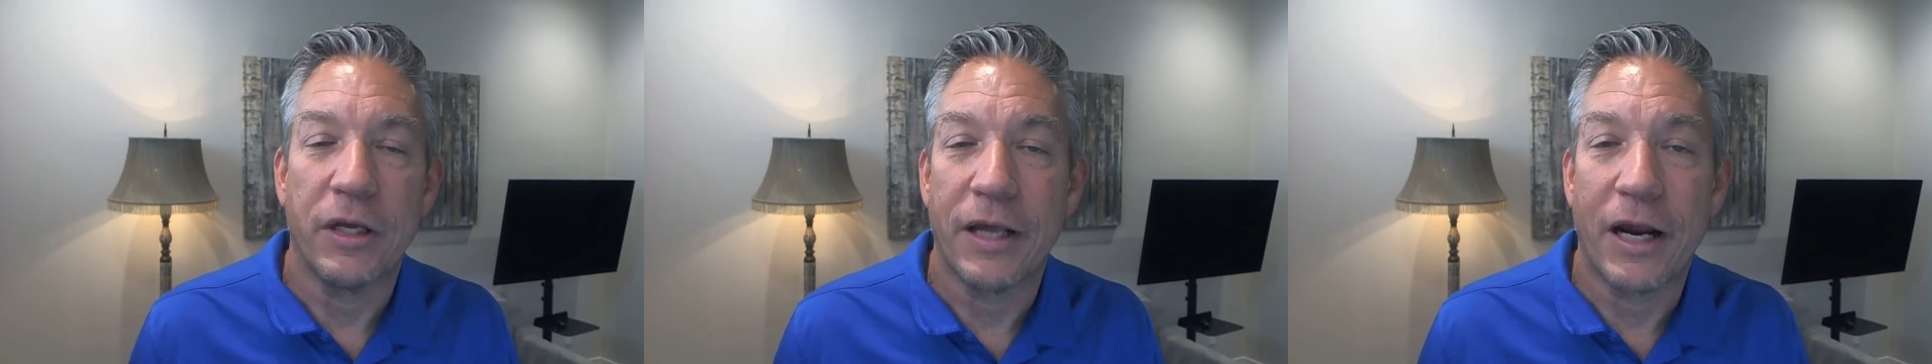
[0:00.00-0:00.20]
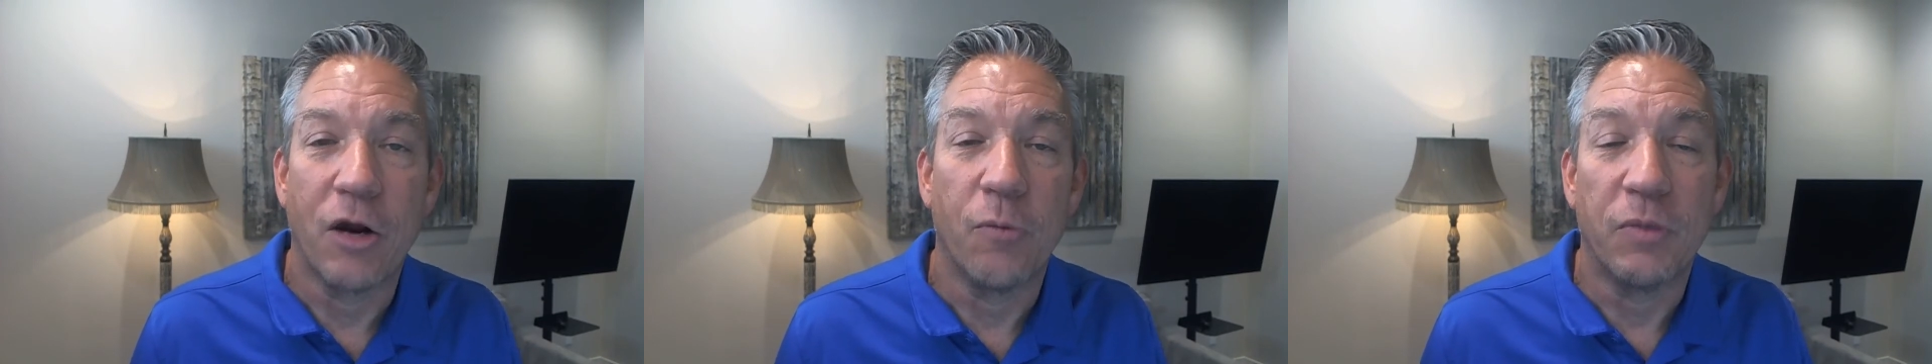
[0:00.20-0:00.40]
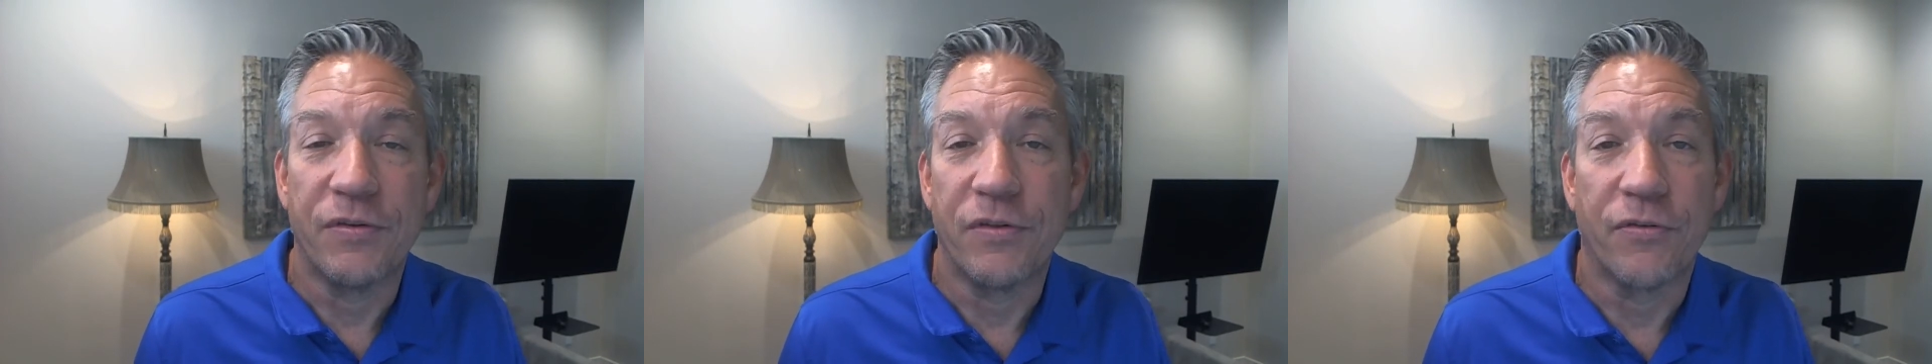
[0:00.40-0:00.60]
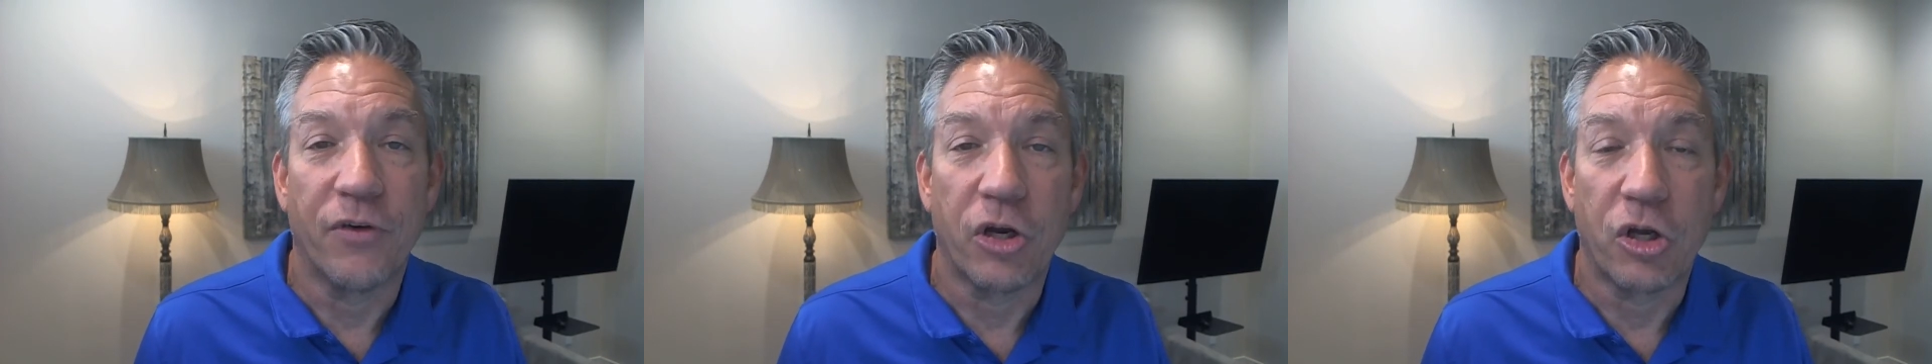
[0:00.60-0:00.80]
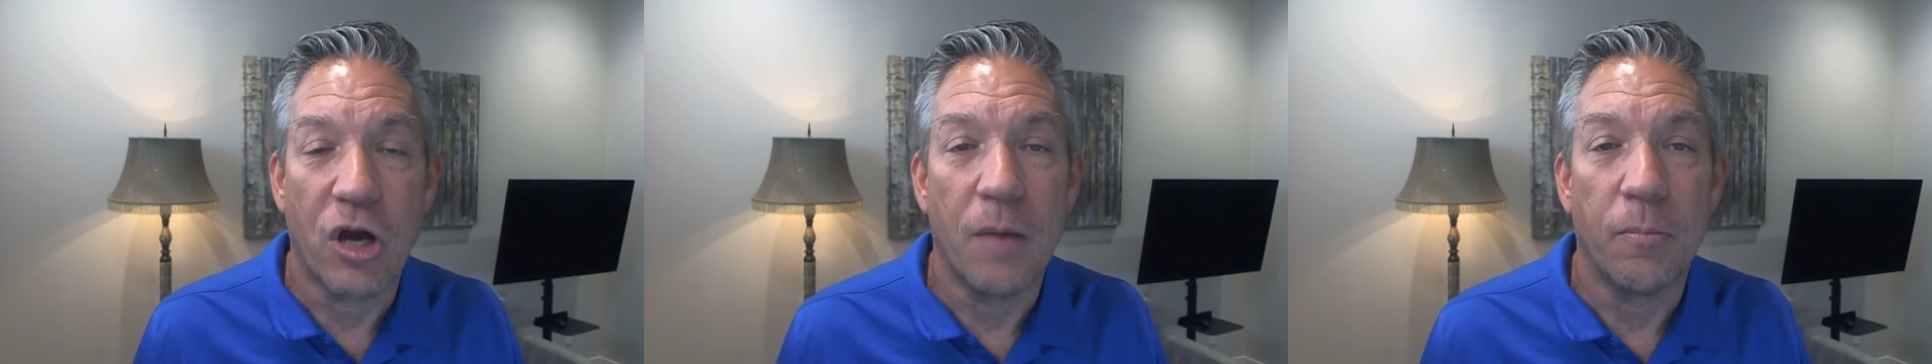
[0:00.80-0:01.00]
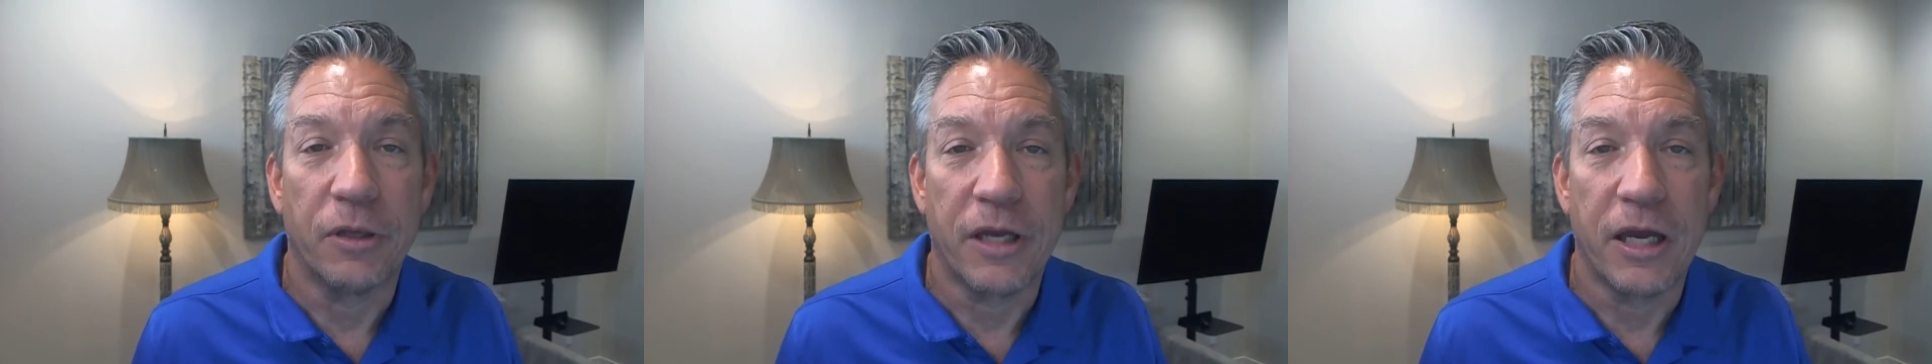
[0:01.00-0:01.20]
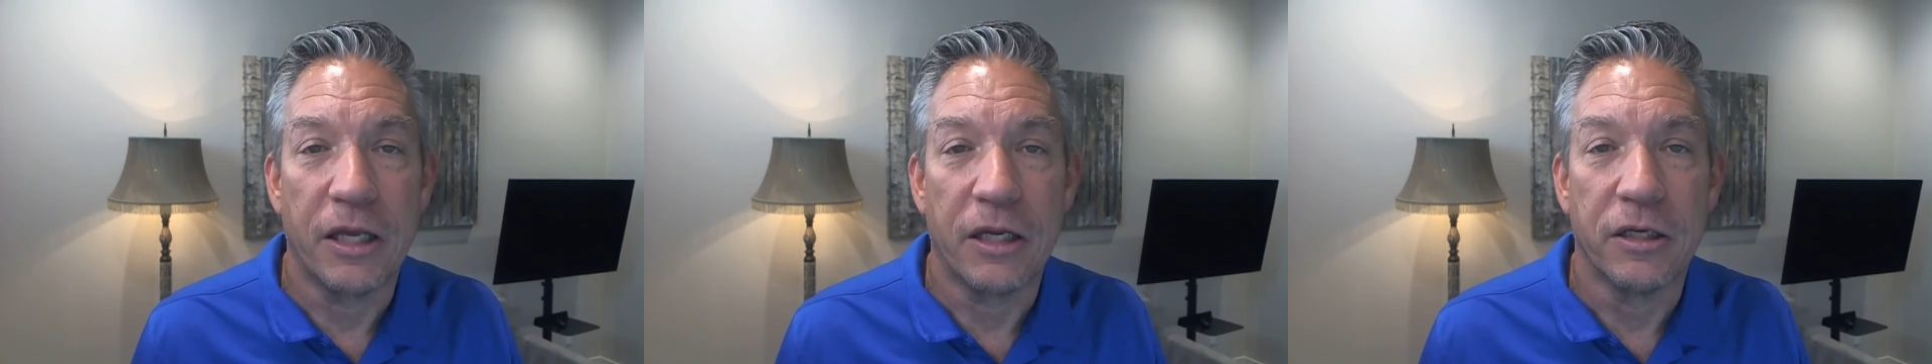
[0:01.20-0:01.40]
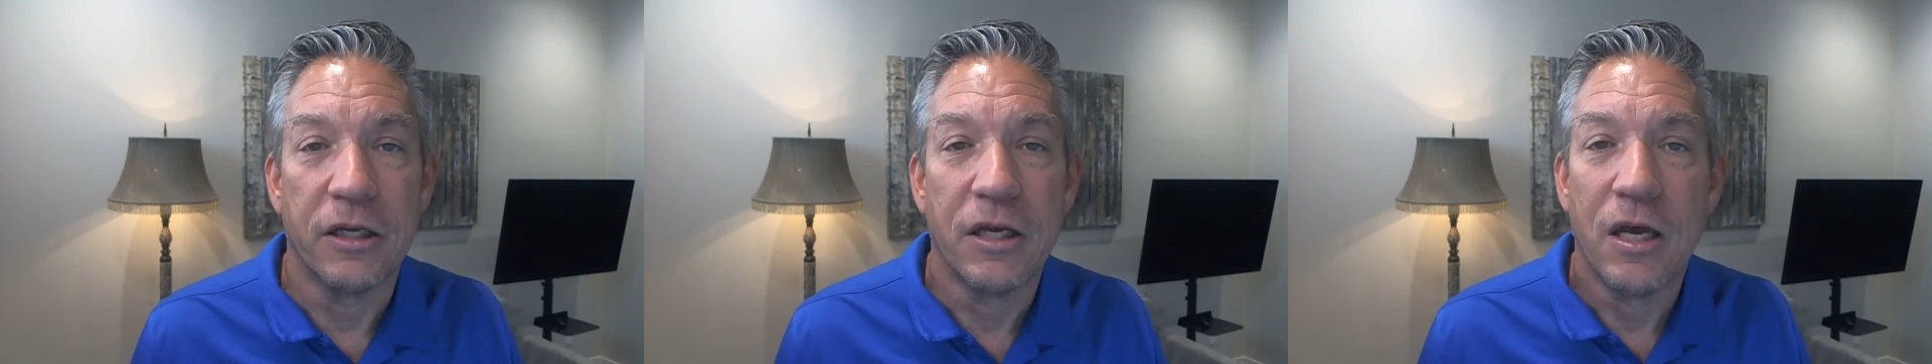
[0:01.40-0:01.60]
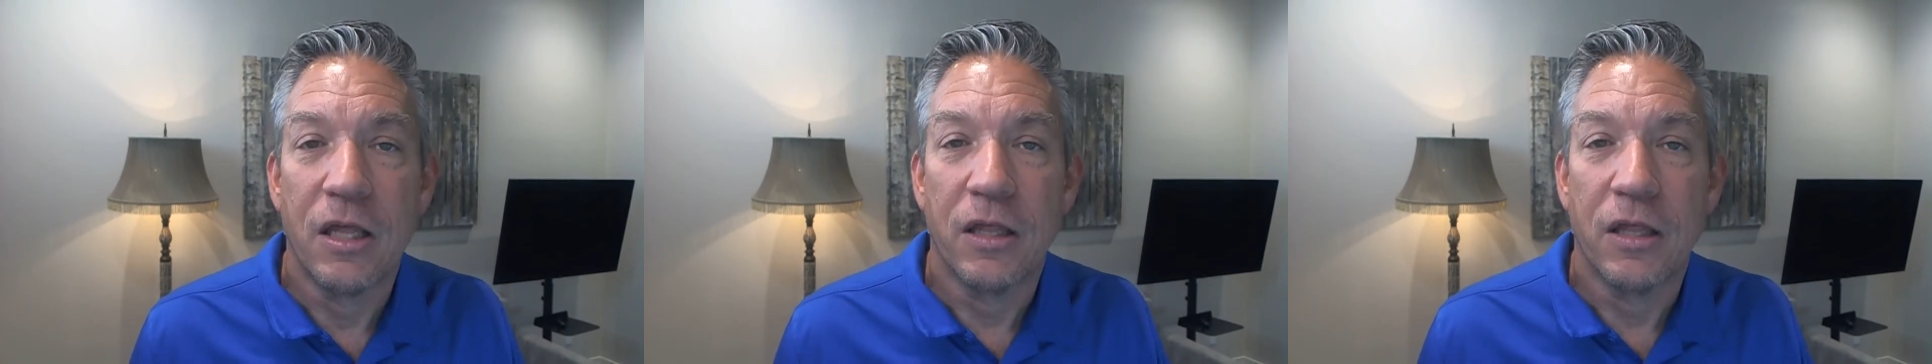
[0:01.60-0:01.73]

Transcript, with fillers: and I don't believe they're very complicated,